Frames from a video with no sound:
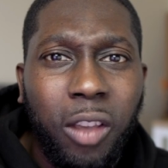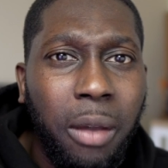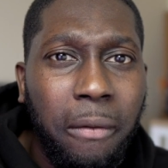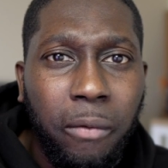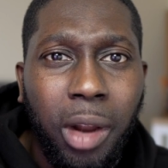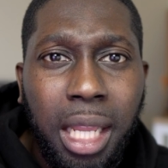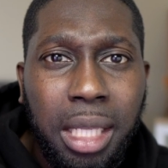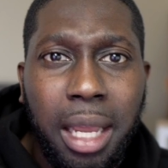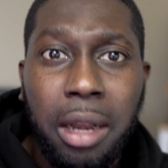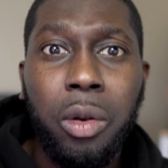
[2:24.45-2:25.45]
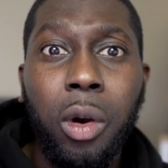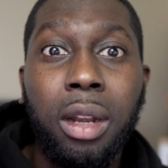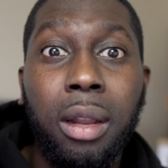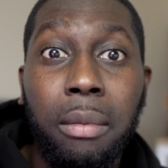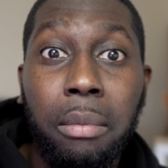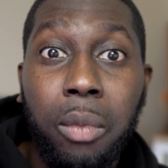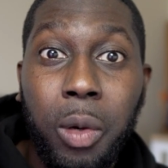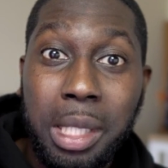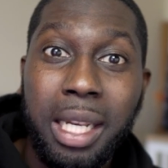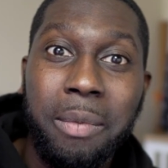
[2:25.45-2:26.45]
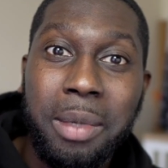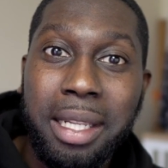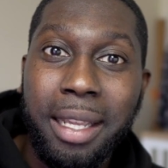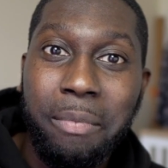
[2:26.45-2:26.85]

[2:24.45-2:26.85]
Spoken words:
of my friends, they're non-Muslims.